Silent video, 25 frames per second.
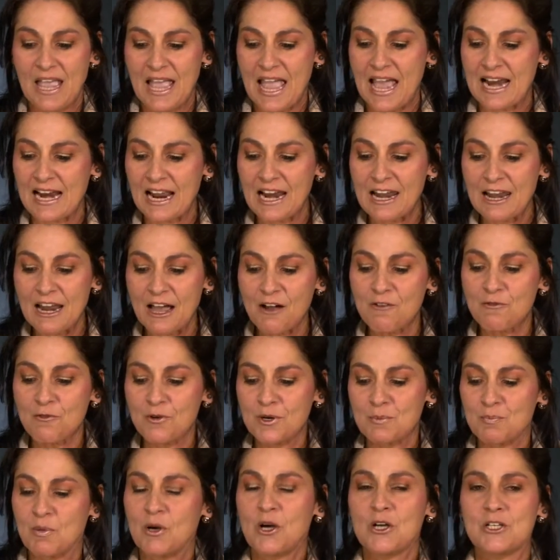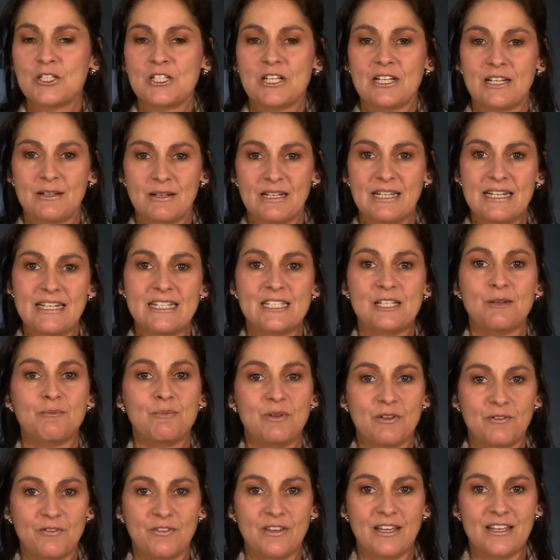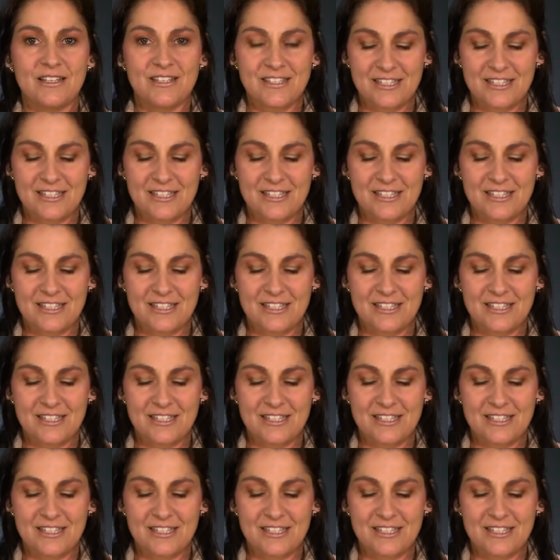And I love what Pastor Lisa Bevere